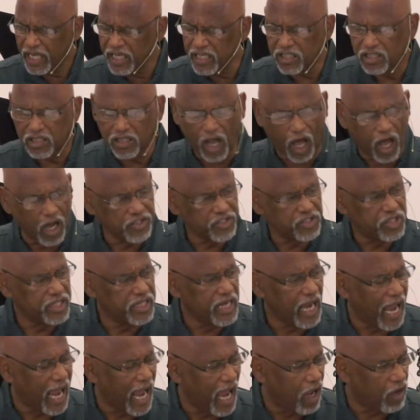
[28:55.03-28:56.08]
And he's
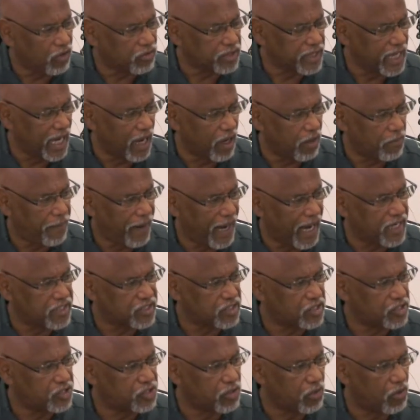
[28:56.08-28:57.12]
launching out now
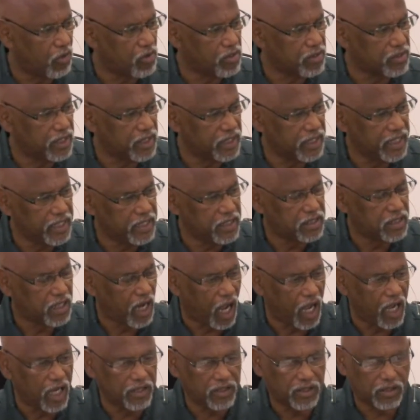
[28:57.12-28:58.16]
past the Jordan, and he's
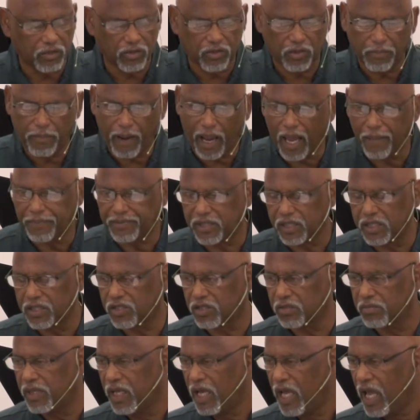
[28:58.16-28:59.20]
gone through the
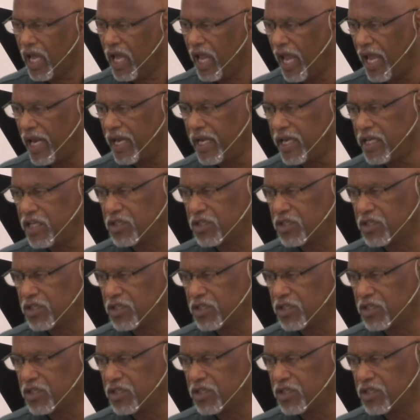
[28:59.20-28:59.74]
baptism, and